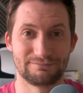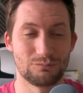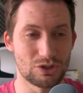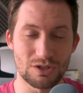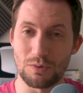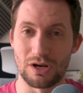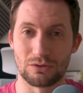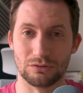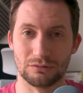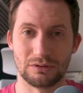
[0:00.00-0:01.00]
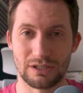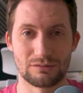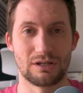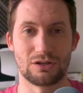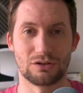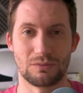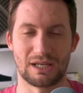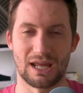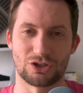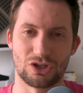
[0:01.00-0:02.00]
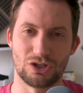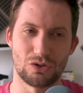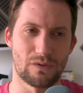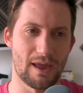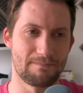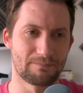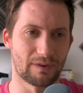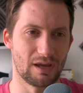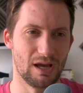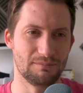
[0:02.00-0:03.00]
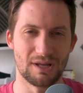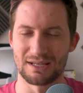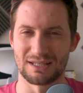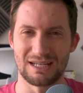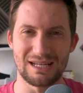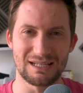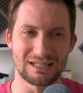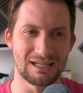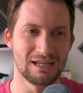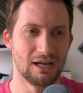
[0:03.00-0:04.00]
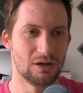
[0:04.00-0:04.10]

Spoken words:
which is pretty cool. It's really good that we can actually do that, nice and easy.